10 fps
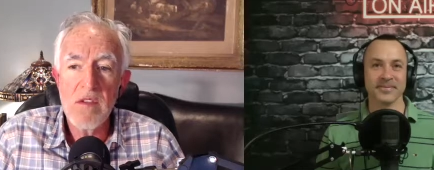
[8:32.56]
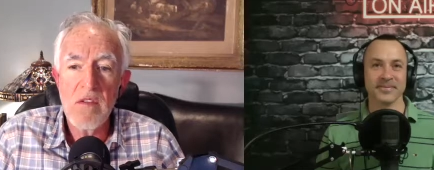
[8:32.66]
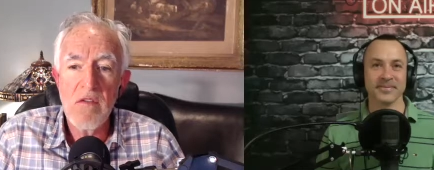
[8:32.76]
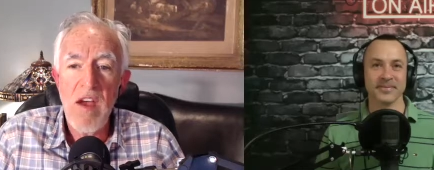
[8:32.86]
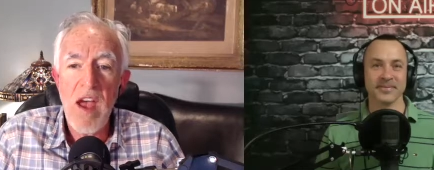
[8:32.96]

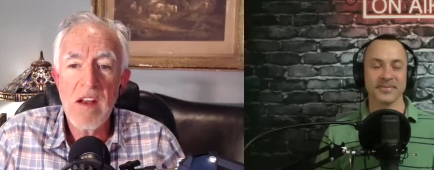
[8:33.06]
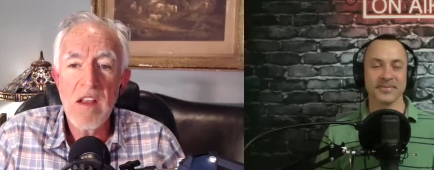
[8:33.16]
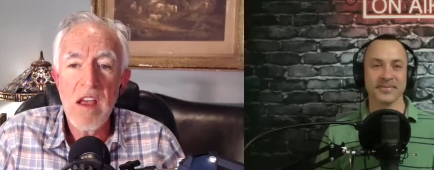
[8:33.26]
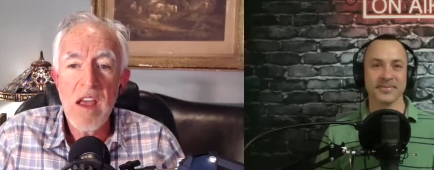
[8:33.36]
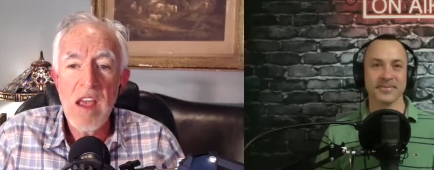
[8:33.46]
Speaker 1: In
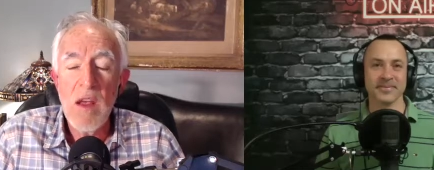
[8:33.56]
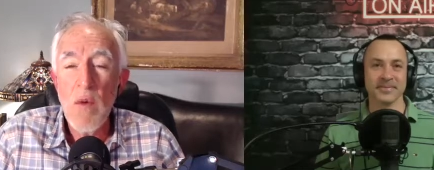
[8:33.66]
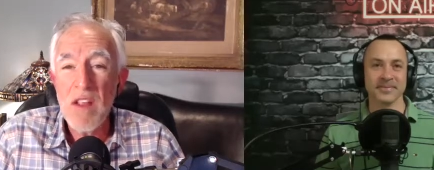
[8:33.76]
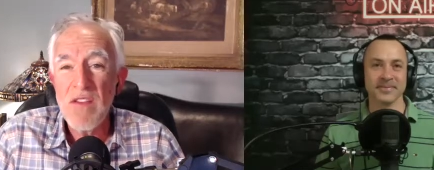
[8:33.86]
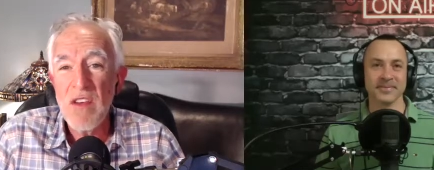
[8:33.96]
fact, he
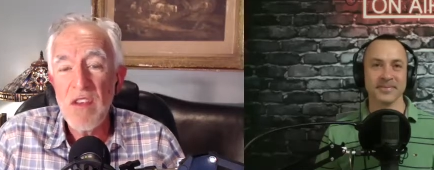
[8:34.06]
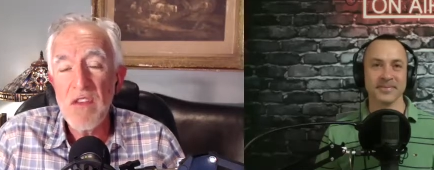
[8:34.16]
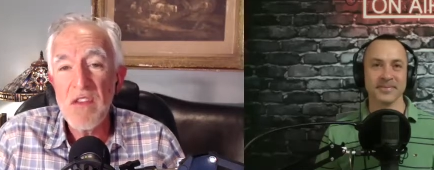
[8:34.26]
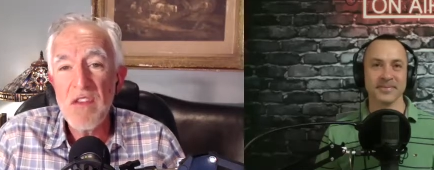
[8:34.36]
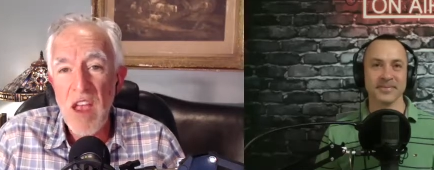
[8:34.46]
went to the
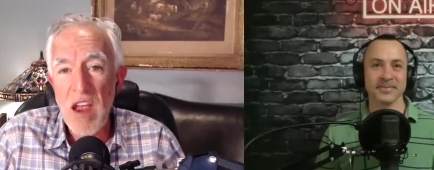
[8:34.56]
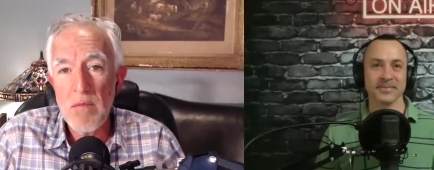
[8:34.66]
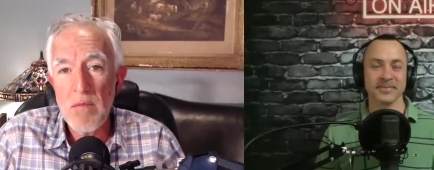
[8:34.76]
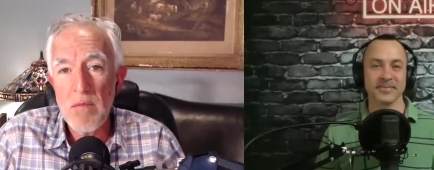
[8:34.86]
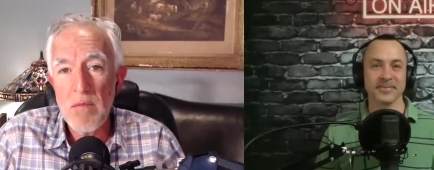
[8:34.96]

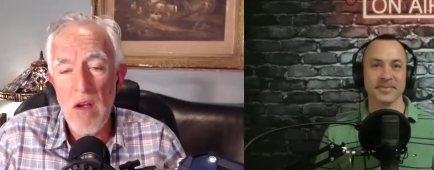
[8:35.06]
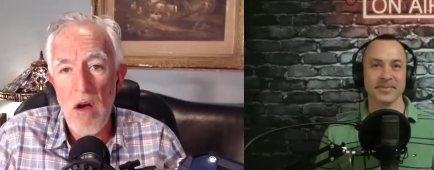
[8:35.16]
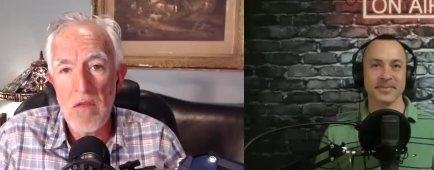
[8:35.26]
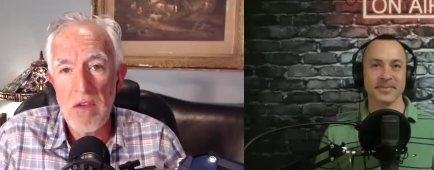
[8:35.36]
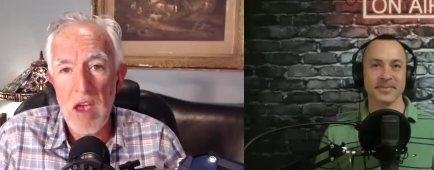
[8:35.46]
state
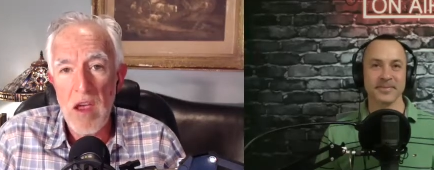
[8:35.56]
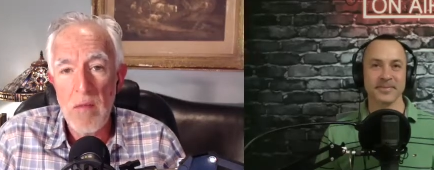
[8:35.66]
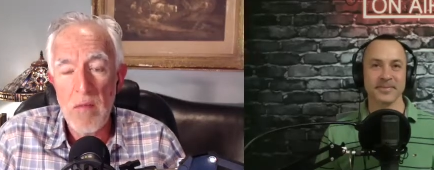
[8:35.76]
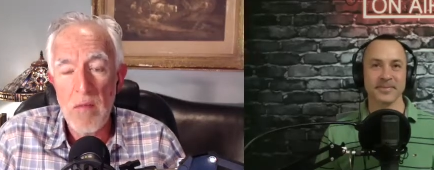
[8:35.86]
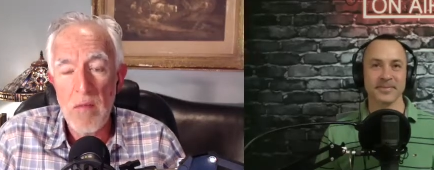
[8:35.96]
playoff
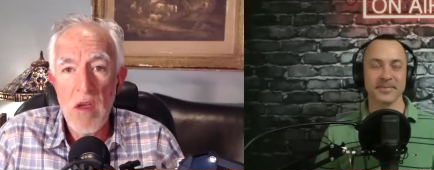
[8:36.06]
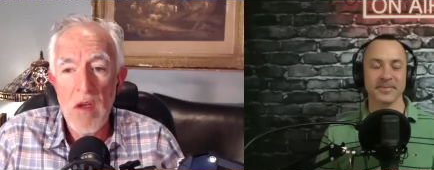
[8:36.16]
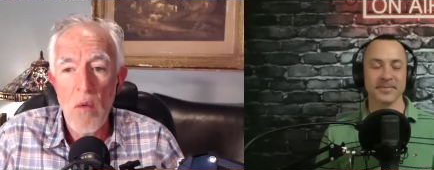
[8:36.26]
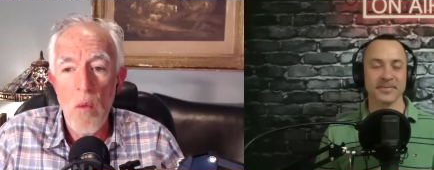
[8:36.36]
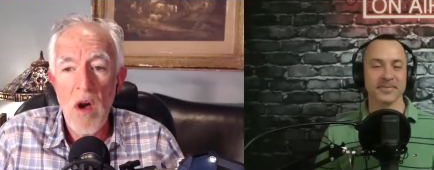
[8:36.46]
game
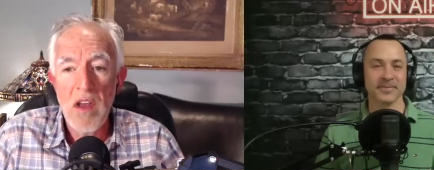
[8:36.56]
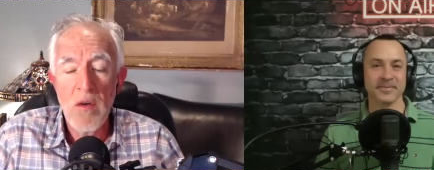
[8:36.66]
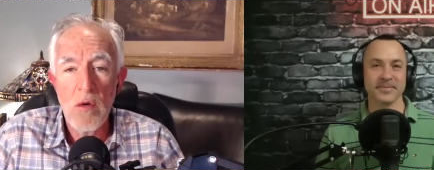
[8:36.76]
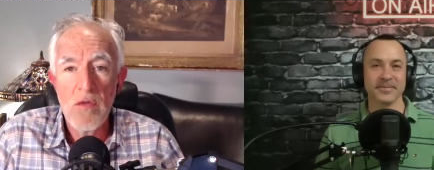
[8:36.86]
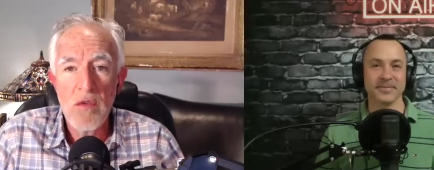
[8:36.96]
one
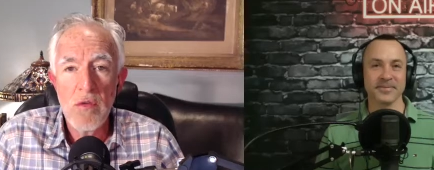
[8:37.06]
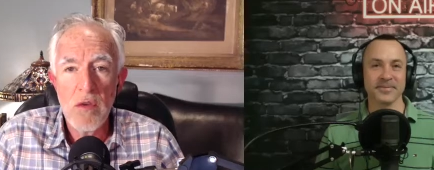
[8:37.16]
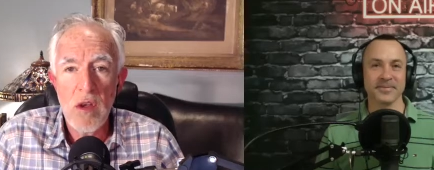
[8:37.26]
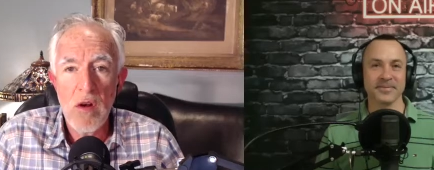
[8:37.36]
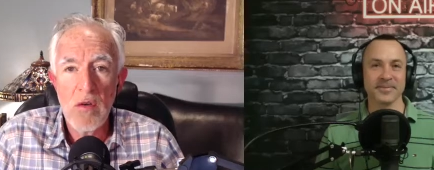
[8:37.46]
or two
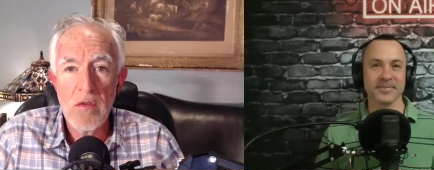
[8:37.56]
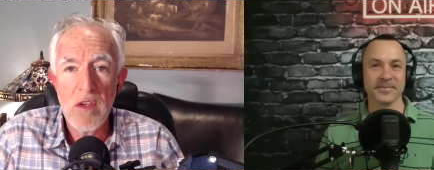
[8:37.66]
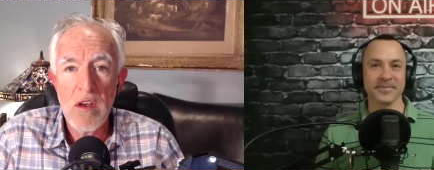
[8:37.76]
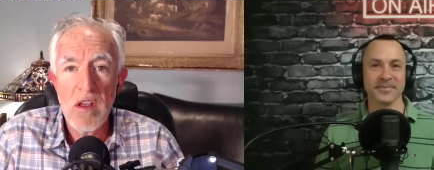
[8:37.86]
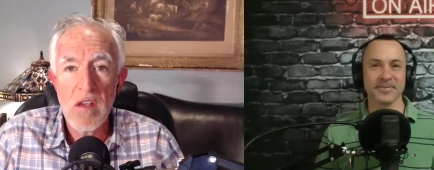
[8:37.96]

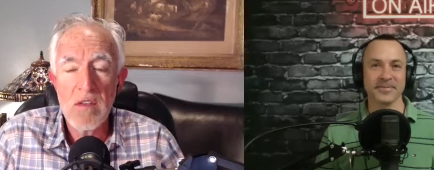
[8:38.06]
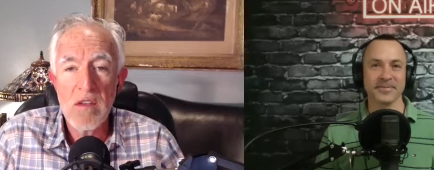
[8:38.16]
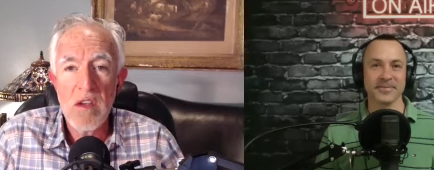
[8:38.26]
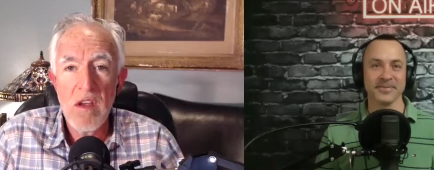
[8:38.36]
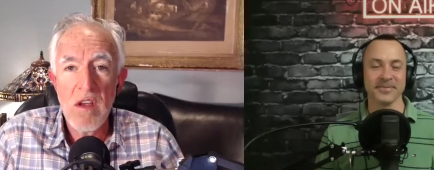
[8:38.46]
years in
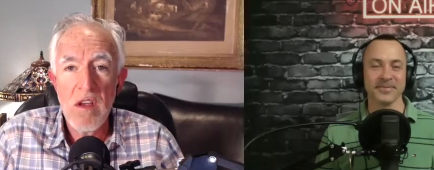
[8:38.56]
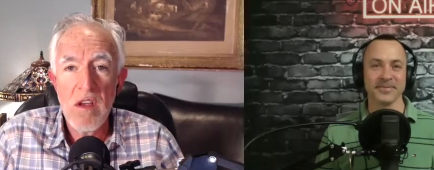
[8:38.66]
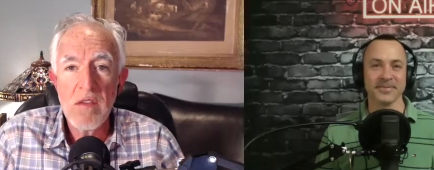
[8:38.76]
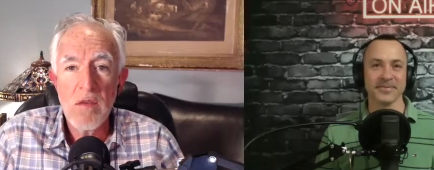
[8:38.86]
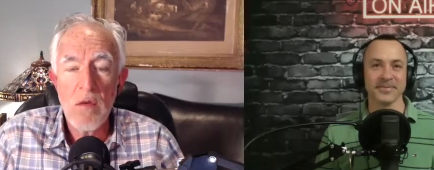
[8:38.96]
his
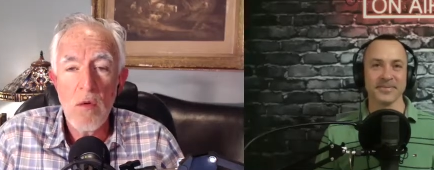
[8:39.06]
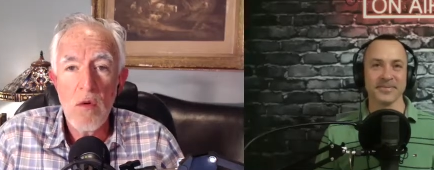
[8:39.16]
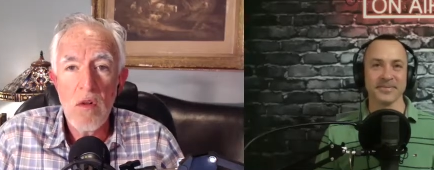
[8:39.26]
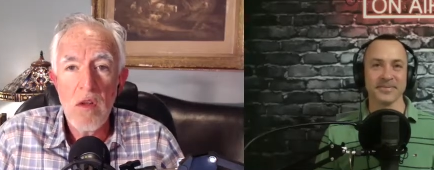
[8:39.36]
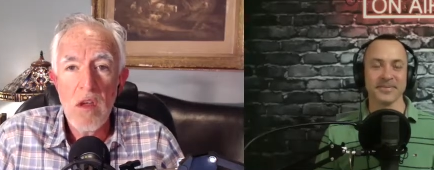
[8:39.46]
high
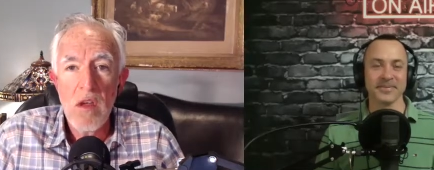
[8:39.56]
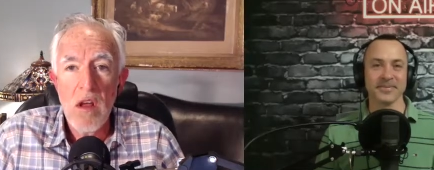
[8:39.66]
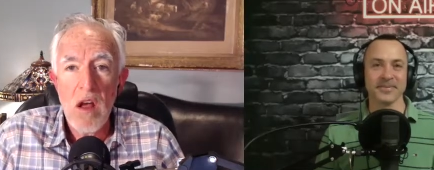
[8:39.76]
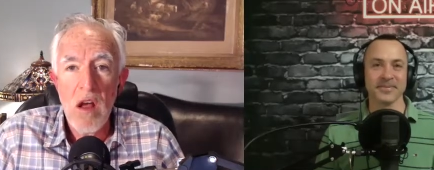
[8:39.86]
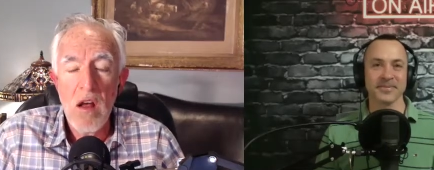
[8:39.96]
school
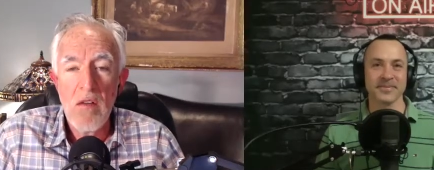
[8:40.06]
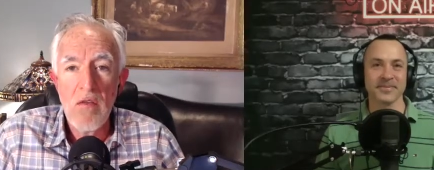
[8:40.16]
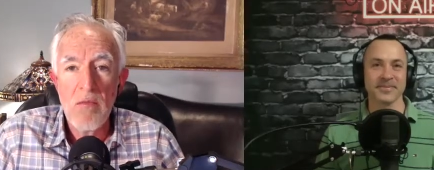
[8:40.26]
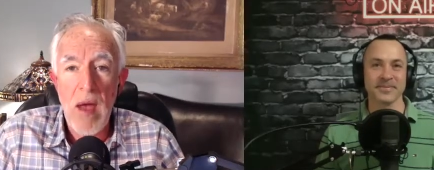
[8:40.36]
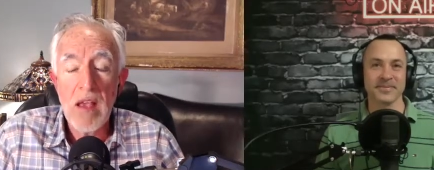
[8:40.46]
uh,
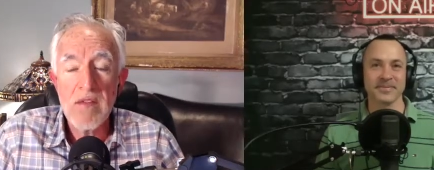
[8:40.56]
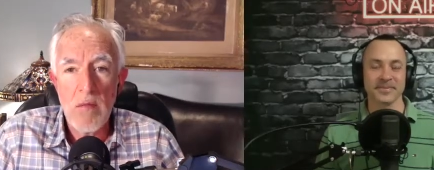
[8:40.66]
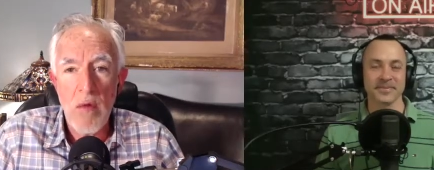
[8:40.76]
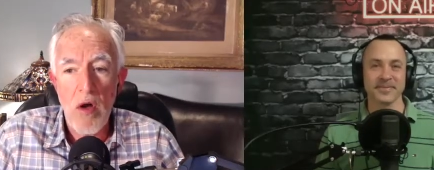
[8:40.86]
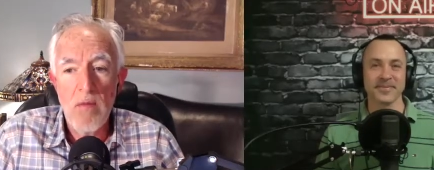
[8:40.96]

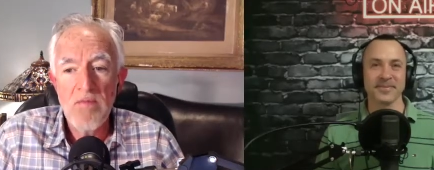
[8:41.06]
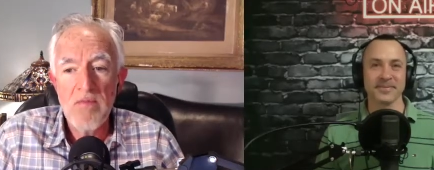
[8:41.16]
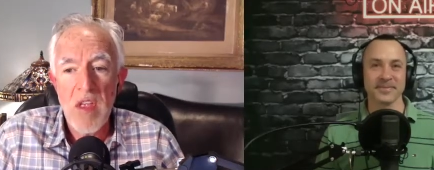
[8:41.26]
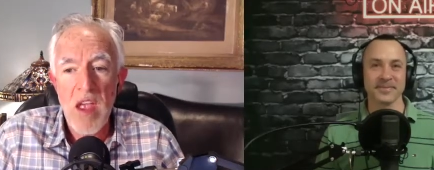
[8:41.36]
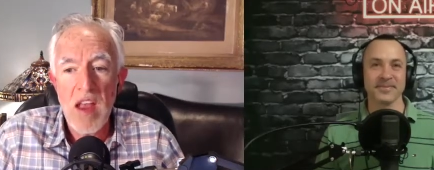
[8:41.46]
basketball,
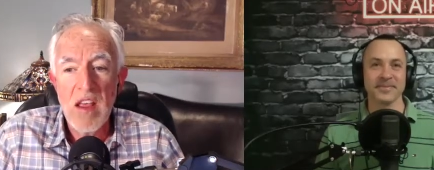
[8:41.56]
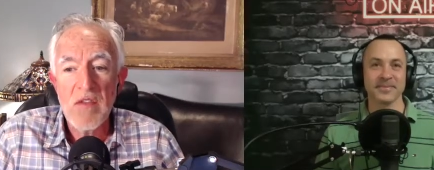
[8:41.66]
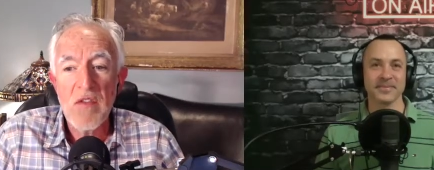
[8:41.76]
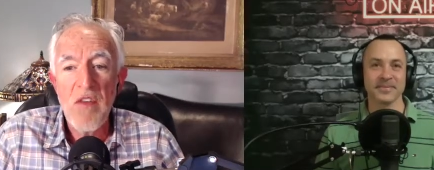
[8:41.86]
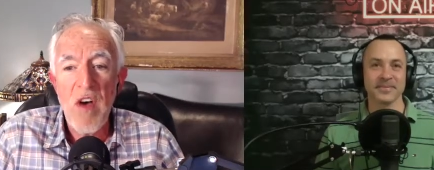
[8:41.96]
and
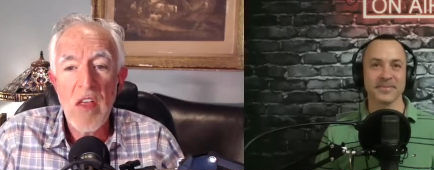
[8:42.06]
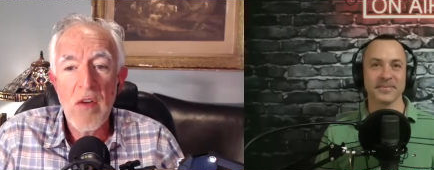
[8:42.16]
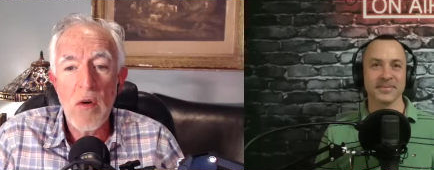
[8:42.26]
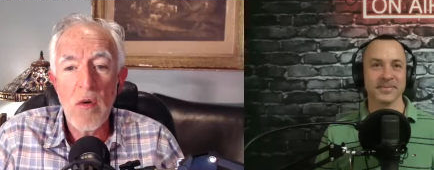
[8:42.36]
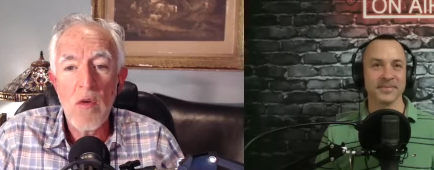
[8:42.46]
his father